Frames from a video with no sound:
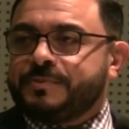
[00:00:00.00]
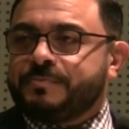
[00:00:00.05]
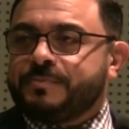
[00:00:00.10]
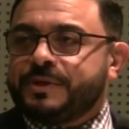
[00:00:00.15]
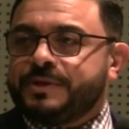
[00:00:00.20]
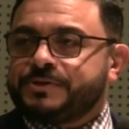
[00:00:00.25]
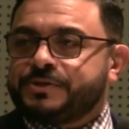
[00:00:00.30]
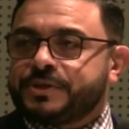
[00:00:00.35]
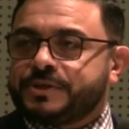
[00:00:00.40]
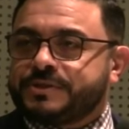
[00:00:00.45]

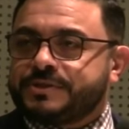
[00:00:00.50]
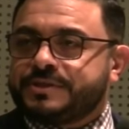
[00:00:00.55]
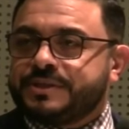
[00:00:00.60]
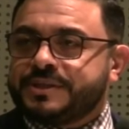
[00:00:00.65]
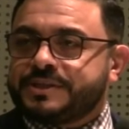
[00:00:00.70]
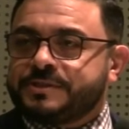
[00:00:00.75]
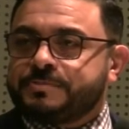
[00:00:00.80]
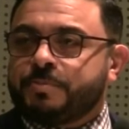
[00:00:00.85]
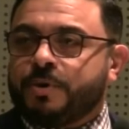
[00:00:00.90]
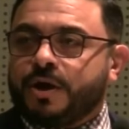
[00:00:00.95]
But just
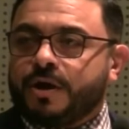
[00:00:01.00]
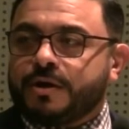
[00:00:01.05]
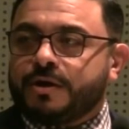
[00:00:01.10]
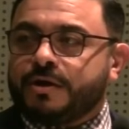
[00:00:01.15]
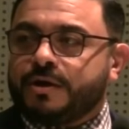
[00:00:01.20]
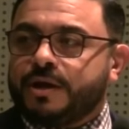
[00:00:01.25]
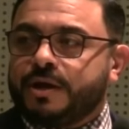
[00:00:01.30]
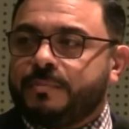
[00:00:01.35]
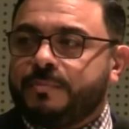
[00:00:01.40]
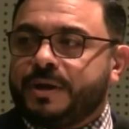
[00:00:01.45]
this
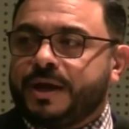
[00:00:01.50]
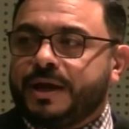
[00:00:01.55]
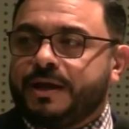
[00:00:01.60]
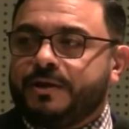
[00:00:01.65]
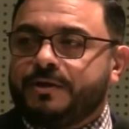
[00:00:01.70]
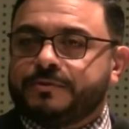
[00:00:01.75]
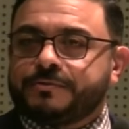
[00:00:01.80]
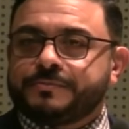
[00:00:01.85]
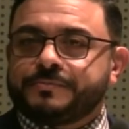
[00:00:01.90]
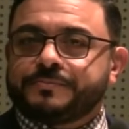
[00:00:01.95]
part
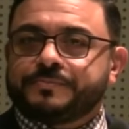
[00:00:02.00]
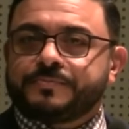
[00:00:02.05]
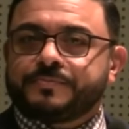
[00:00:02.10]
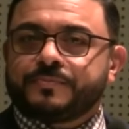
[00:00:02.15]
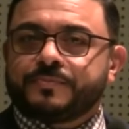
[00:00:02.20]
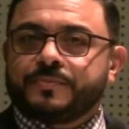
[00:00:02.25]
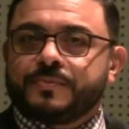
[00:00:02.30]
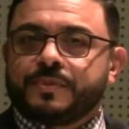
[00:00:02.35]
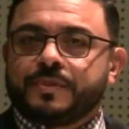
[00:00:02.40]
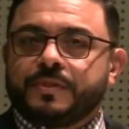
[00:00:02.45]

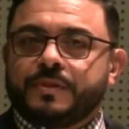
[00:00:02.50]
about